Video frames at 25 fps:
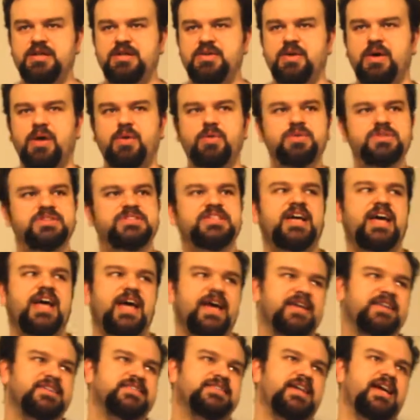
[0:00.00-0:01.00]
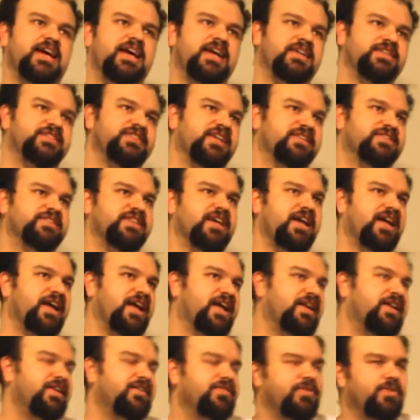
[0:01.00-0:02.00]
I wouldn't say Exade, because Exade had
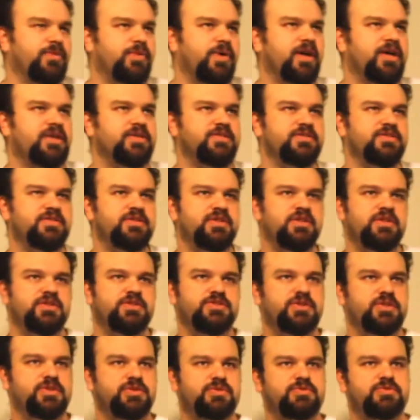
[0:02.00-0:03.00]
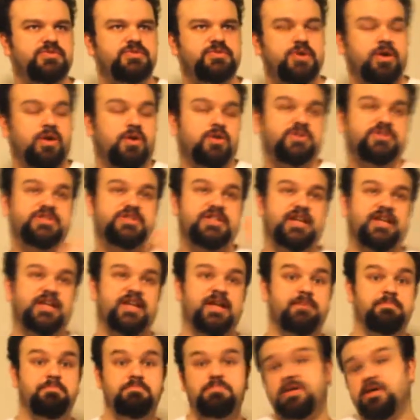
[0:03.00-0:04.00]
a different one. So Ghost and
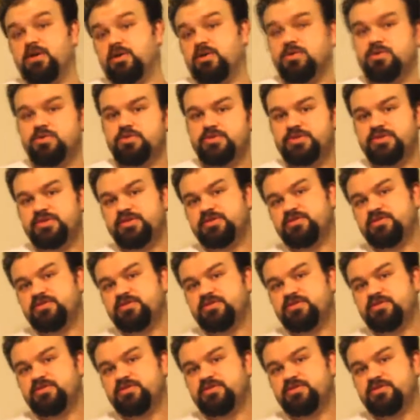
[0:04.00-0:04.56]
then Build